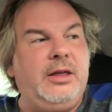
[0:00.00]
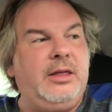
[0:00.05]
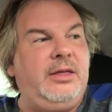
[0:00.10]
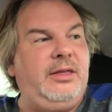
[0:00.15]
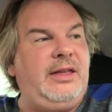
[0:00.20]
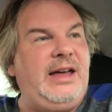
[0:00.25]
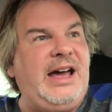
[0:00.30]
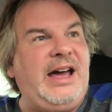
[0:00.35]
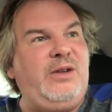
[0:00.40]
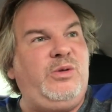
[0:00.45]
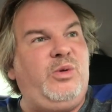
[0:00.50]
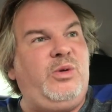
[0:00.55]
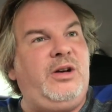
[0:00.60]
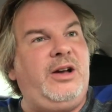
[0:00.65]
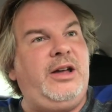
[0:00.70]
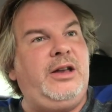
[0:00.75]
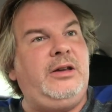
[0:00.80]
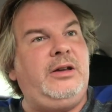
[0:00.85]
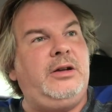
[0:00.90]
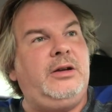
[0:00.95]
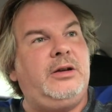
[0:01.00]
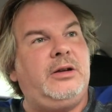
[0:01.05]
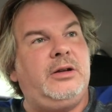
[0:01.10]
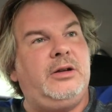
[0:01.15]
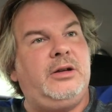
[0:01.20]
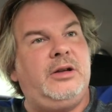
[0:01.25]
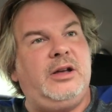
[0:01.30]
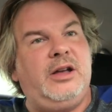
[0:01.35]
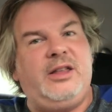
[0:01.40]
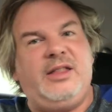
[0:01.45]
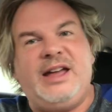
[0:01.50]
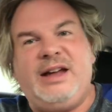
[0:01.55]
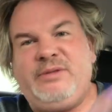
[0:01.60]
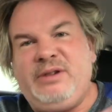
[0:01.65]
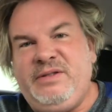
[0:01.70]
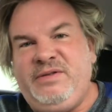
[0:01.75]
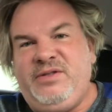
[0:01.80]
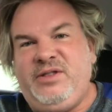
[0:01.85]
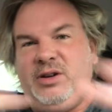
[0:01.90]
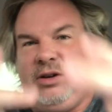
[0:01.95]
That one, that
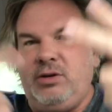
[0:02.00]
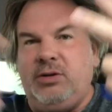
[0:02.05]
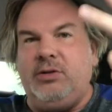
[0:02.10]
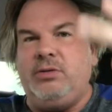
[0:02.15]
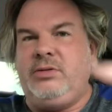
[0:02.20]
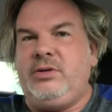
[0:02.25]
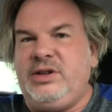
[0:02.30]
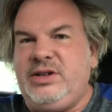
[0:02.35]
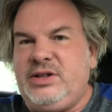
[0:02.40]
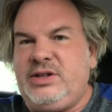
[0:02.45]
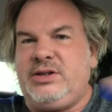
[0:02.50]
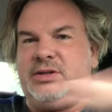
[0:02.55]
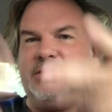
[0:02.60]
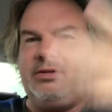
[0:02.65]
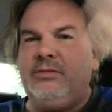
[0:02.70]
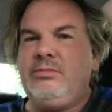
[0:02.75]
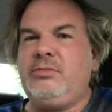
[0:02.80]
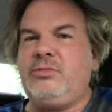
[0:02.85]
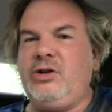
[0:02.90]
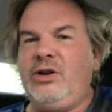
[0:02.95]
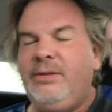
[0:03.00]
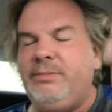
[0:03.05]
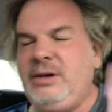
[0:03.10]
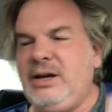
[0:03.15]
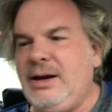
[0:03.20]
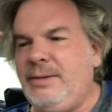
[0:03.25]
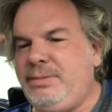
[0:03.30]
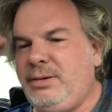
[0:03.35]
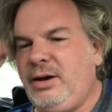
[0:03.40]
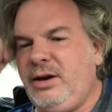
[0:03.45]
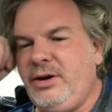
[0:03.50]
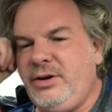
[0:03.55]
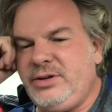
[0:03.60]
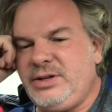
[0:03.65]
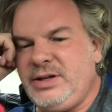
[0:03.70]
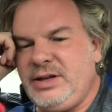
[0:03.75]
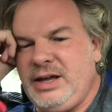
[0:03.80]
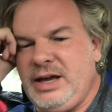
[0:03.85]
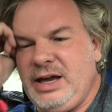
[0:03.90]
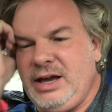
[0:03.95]
review is going to be up here
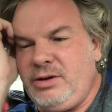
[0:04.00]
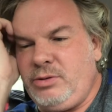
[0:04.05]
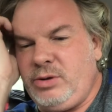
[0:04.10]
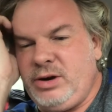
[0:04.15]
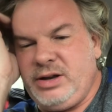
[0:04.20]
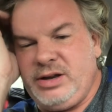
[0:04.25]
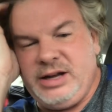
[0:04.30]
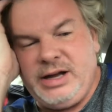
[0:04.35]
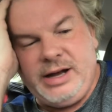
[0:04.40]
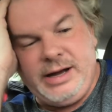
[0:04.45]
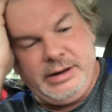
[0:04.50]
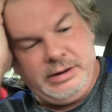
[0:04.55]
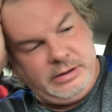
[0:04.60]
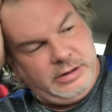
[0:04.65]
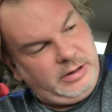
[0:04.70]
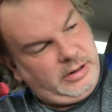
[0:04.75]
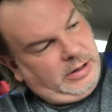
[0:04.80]
today or whatnot.